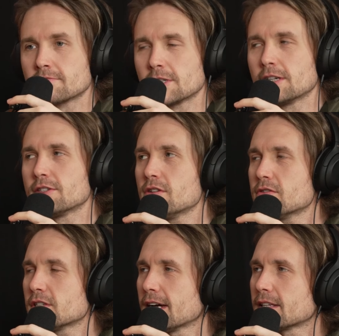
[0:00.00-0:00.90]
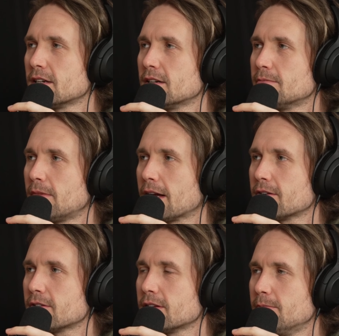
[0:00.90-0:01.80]
Because who's like the, I
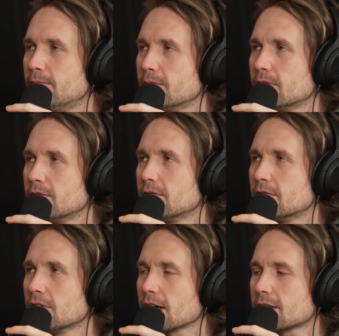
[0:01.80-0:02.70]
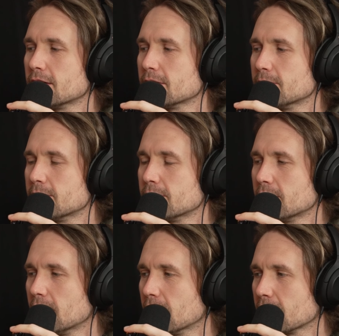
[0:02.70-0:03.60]
know the, like the
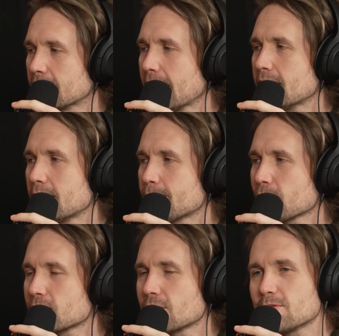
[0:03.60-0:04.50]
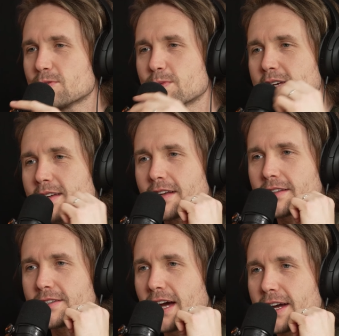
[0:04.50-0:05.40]
uh, gatekeepers, so to speak, like
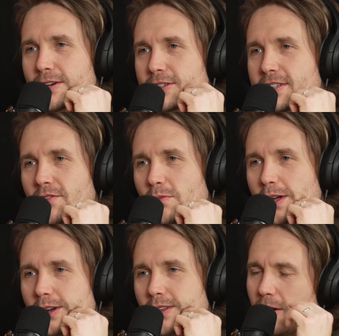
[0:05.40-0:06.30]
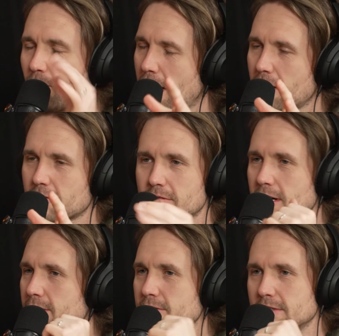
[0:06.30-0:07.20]
the Tigers and everybody are like, we're out, we're
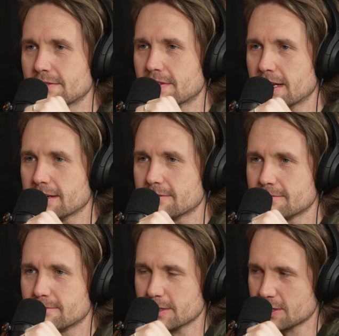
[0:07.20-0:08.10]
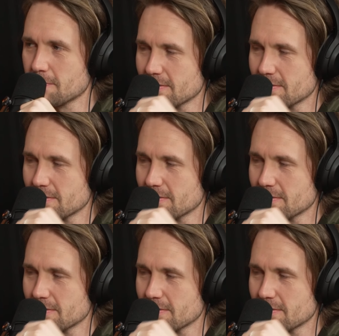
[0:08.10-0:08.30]
not doing the Live thing. But some